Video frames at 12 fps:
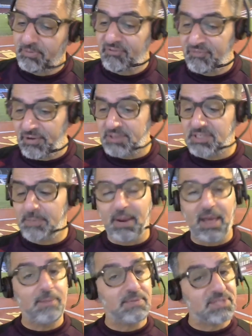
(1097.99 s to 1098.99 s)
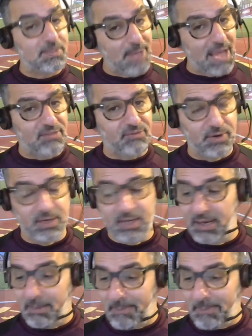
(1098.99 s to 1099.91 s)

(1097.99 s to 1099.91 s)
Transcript: preferred to play him as a back three